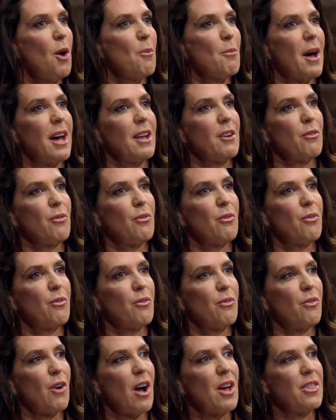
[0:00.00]
But
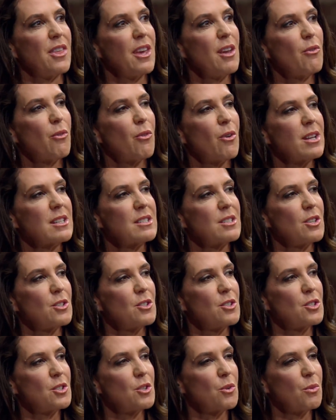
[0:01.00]
I think for us to,
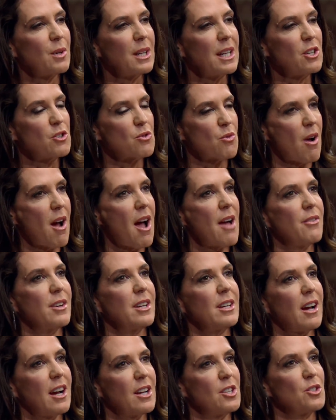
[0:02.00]
to really drive
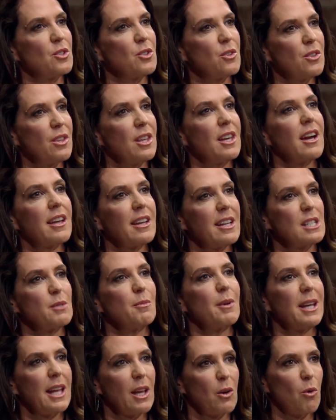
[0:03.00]
it, I do think I need to
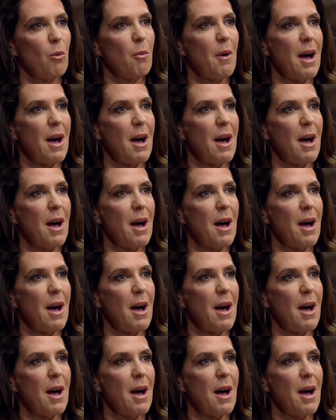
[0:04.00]
be an equal